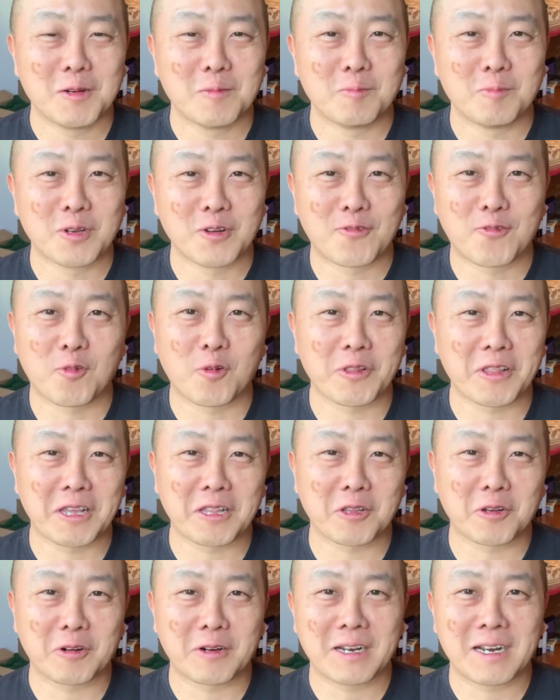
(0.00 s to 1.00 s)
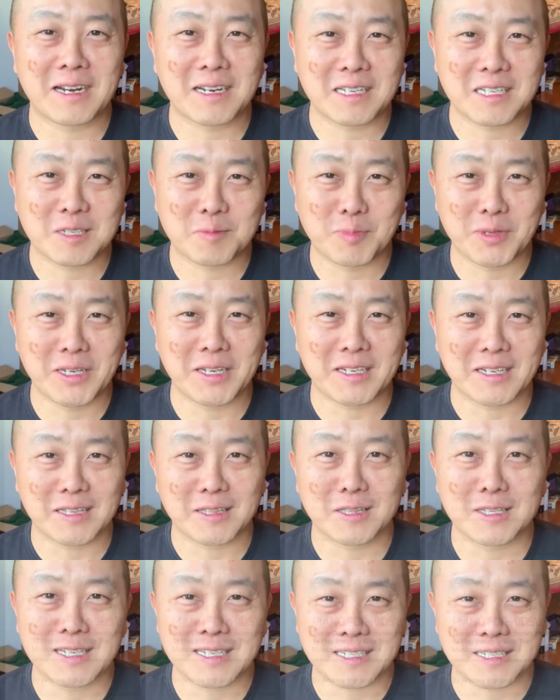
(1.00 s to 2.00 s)
before they learn how to speak
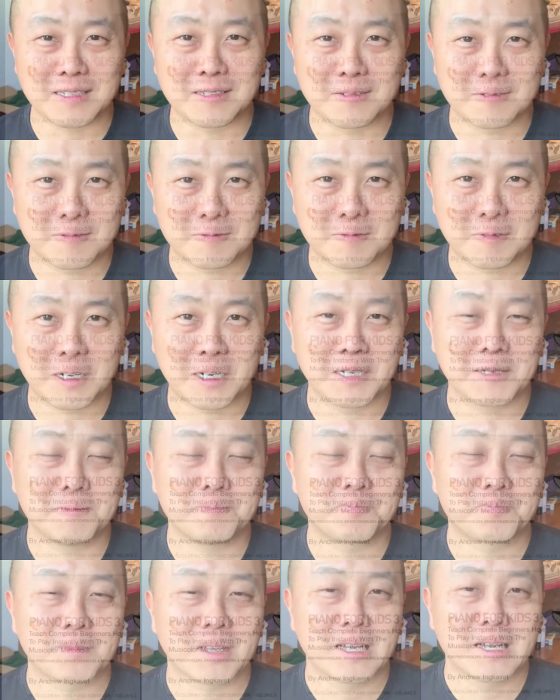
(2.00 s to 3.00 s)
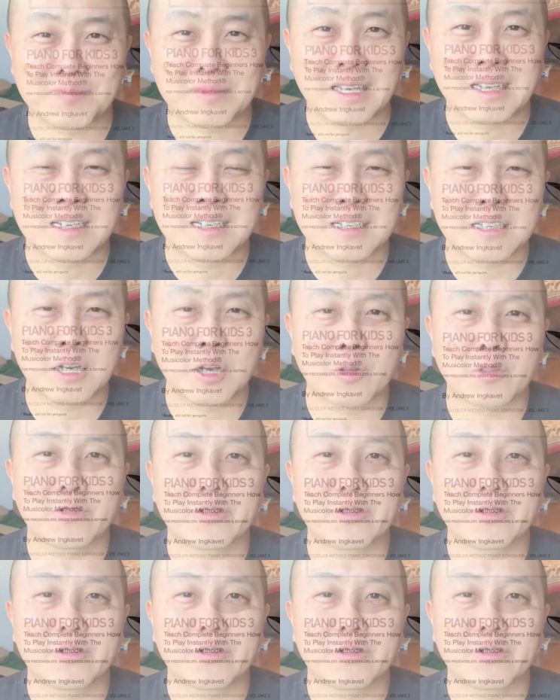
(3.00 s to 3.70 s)
and listen, right? So